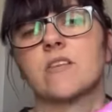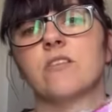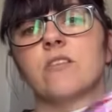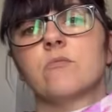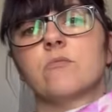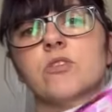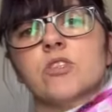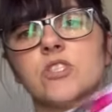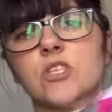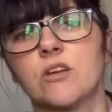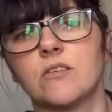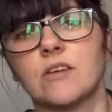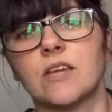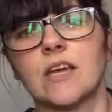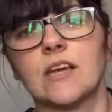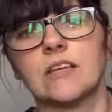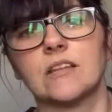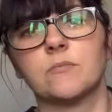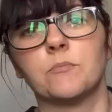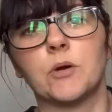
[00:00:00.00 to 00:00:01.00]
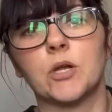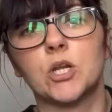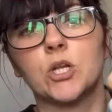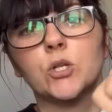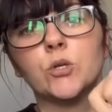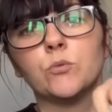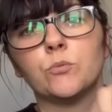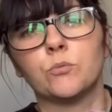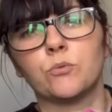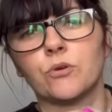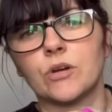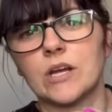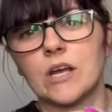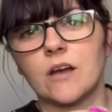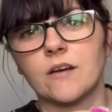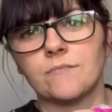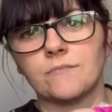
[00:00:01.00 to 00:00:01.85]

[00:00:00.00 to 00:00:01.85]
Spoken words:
that was showcased by Lupria.